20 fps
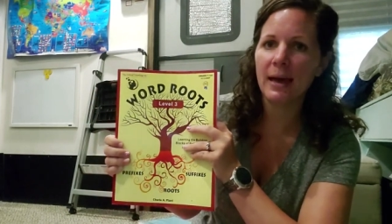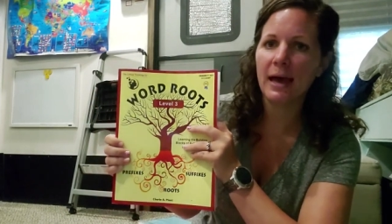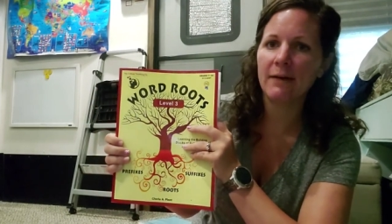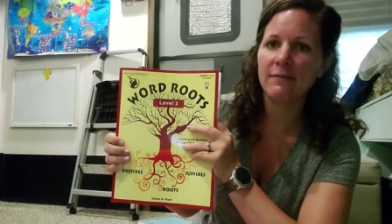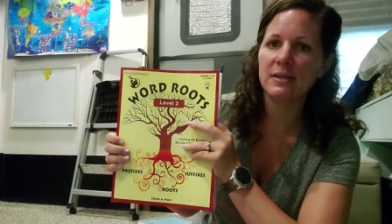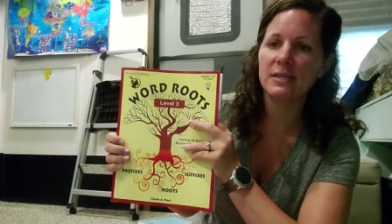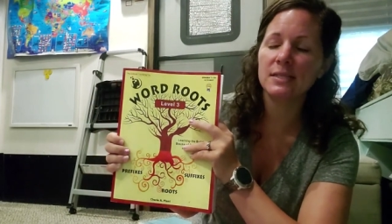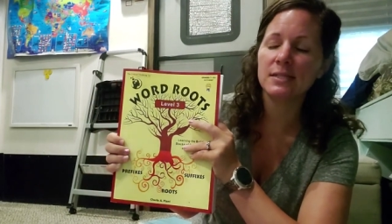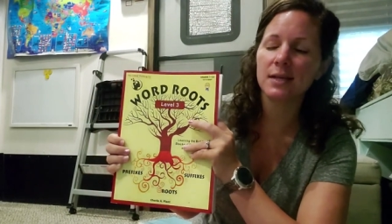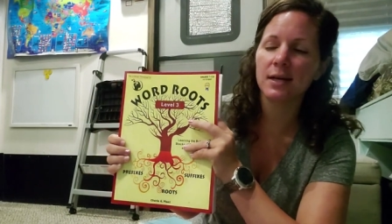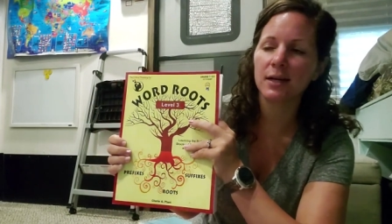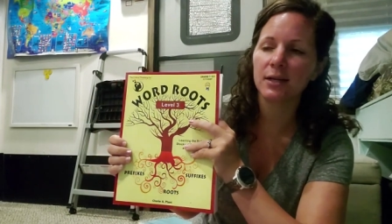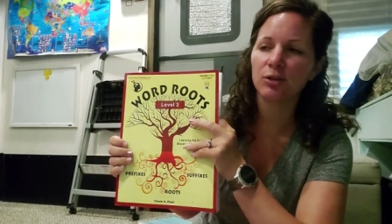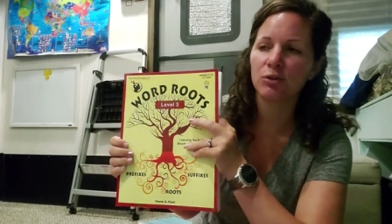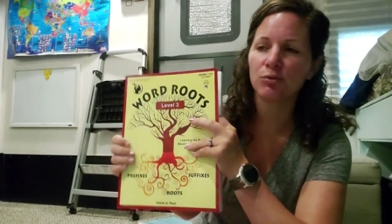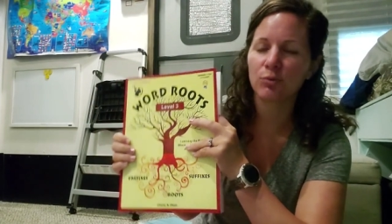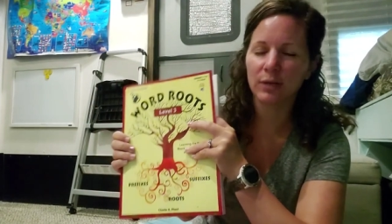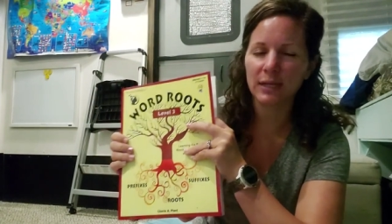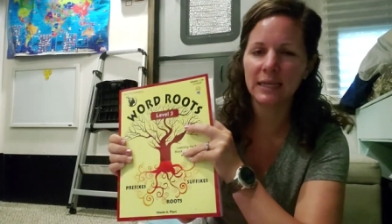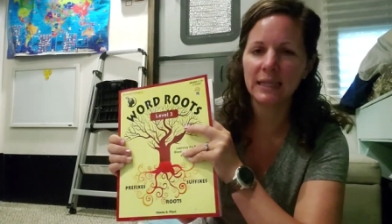having done
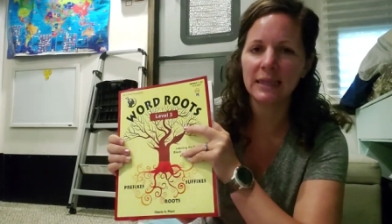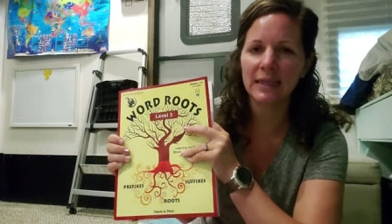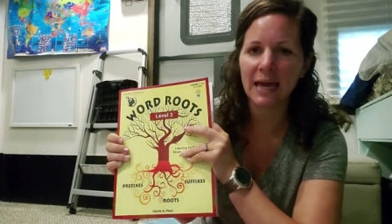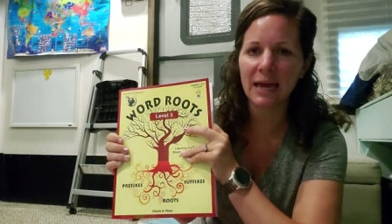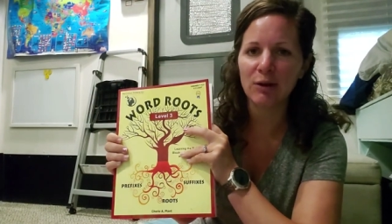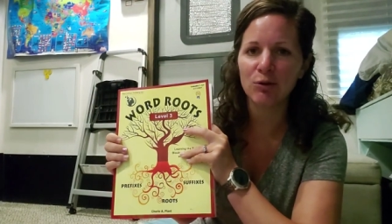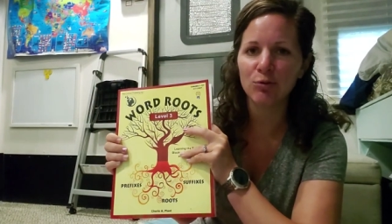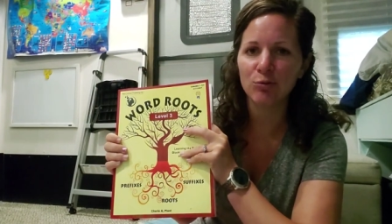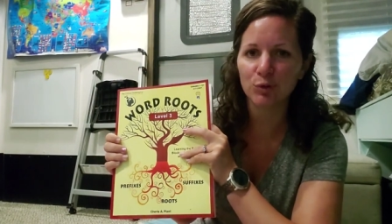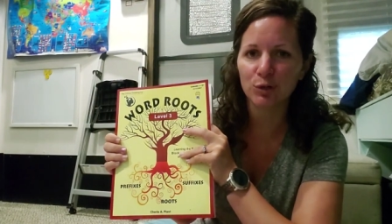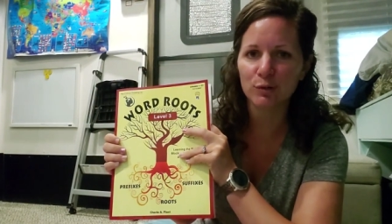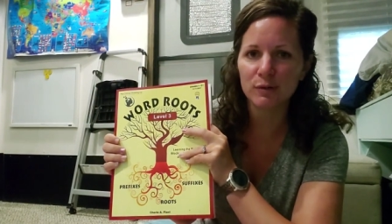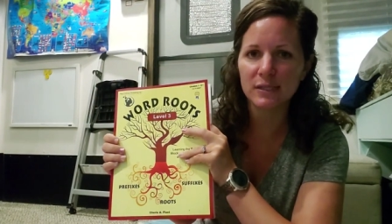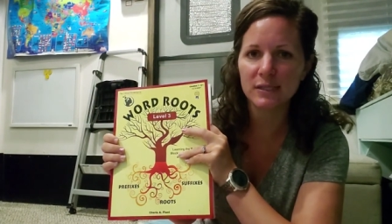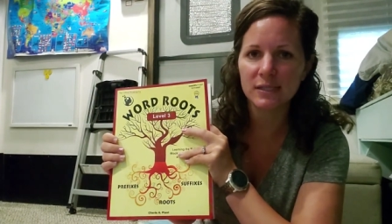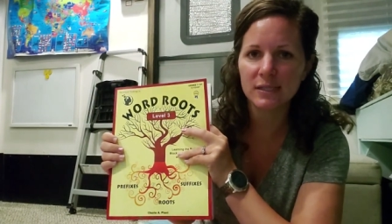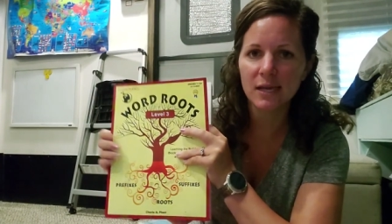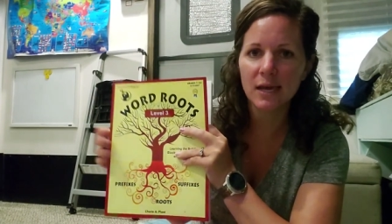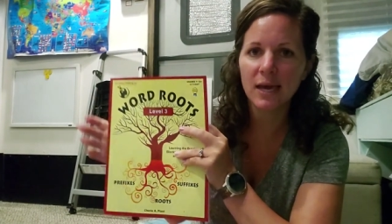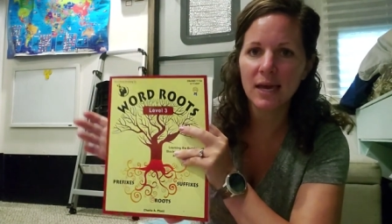Greek and Latin
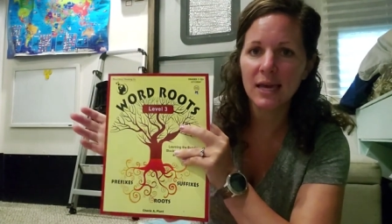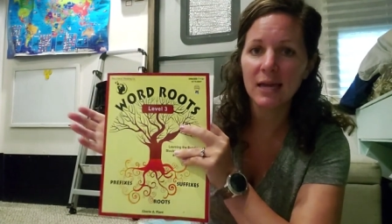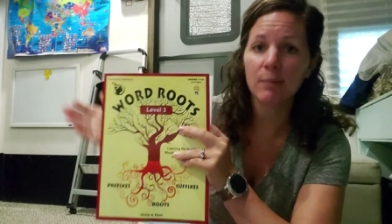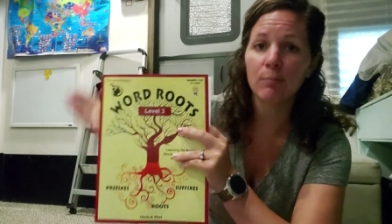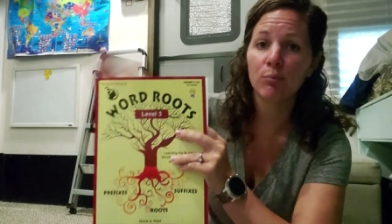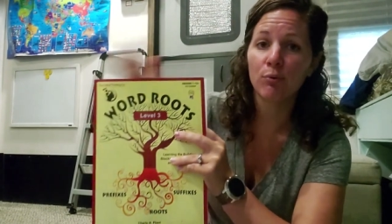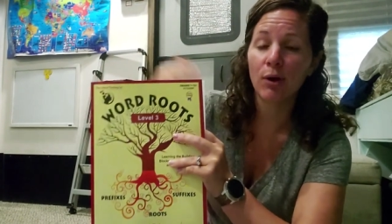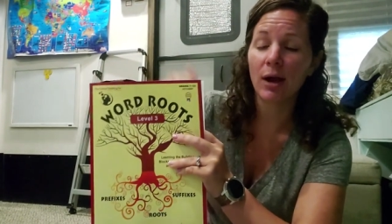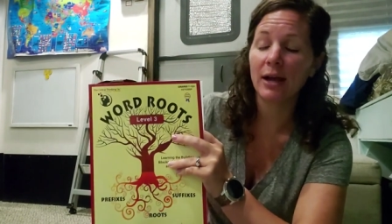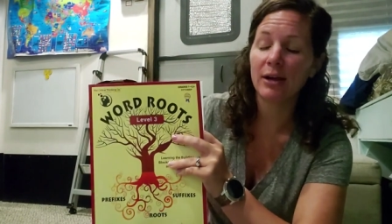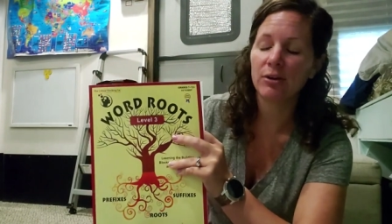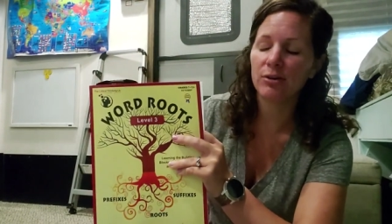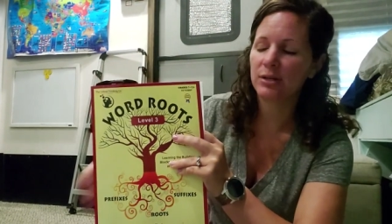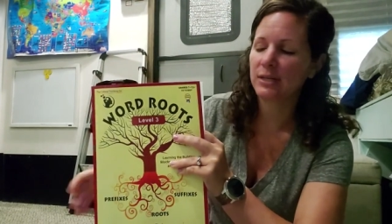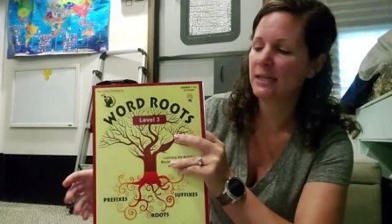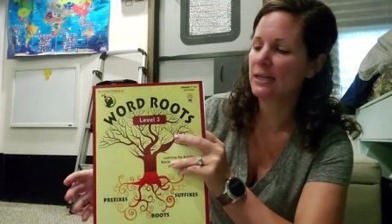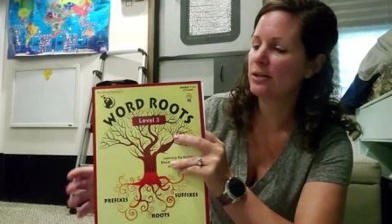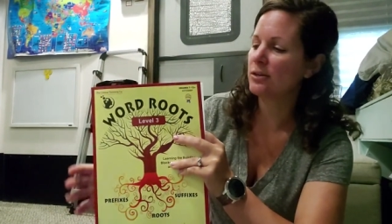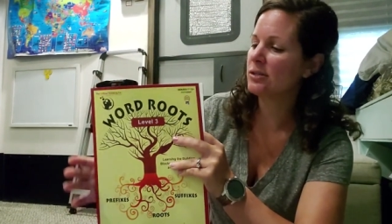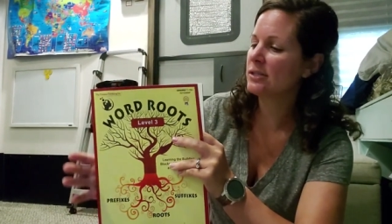roots in prior
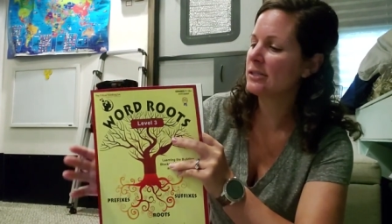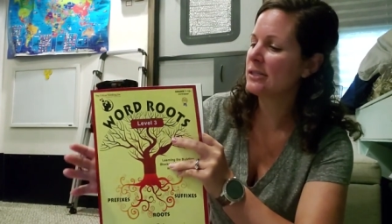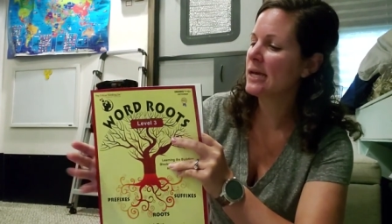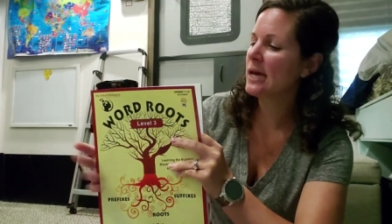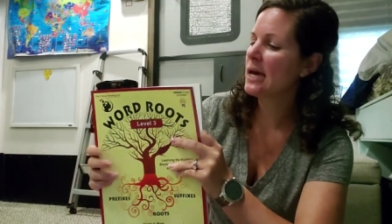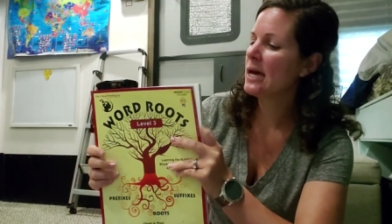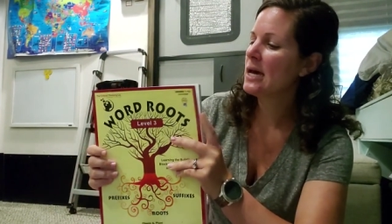years.